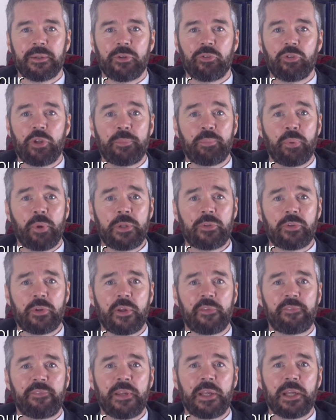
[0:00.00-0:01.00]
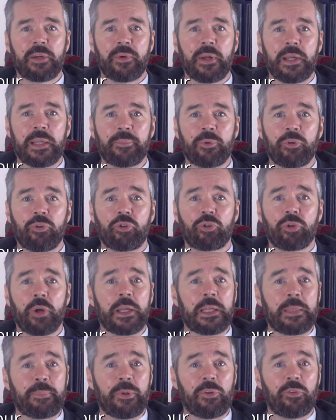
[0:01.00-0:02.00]
She pointed her finger at him and
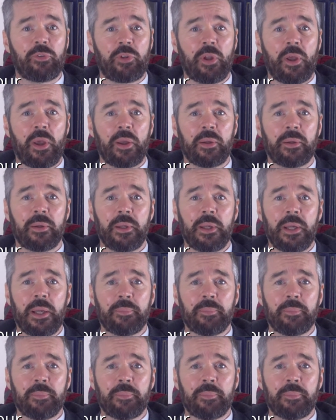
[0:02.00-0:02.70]
tried to be stern,